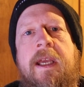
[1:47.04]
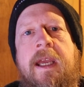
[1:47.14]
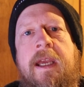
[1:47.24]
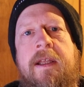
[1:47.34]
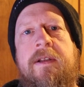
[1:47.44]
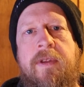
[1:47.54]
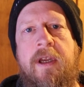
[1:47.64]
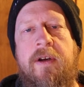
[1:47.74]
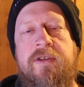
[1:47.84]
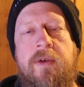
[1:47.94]
And
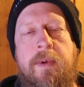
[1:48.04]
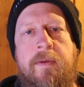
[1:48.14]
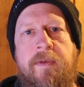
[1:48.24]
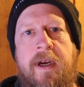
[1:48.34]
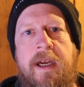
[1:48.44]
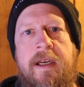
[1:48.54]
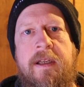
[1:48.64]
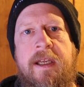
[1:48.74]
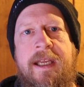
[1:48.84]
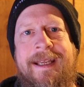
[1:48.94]
they also provide
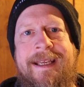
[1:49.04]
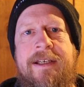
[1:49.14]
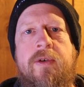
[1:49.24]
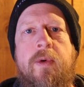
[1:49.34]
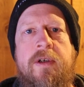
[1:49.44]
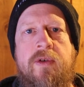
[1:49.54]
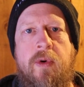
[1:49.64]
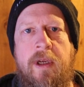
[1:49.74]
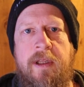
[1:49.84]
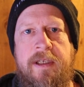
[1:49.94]
a indoor
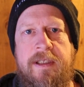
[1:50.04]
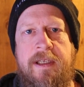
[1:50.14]
toilet,